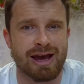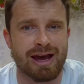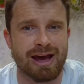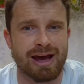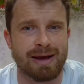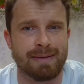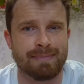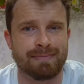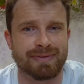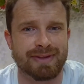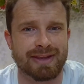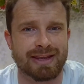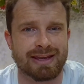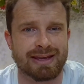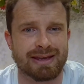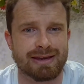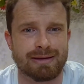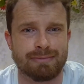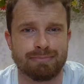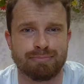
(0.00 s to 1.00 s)

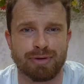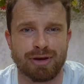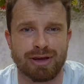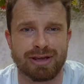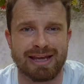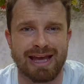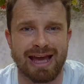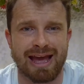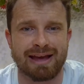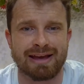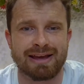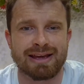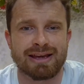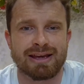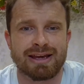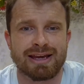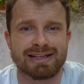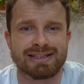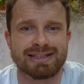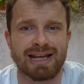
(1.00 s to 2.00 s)
But yeah,
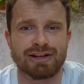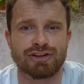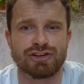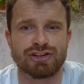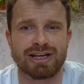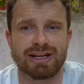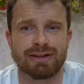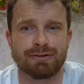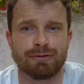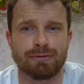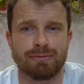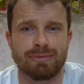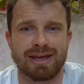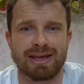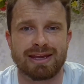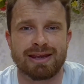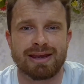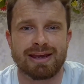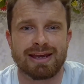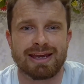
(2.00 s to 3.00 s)
essentially for
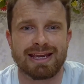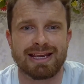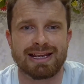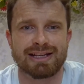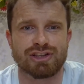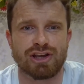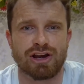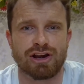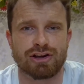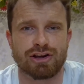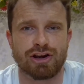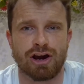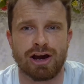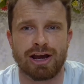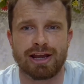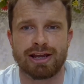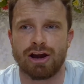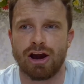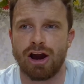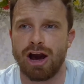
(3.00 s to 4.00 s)
me, he's our
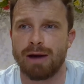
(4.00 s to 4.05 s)
guy.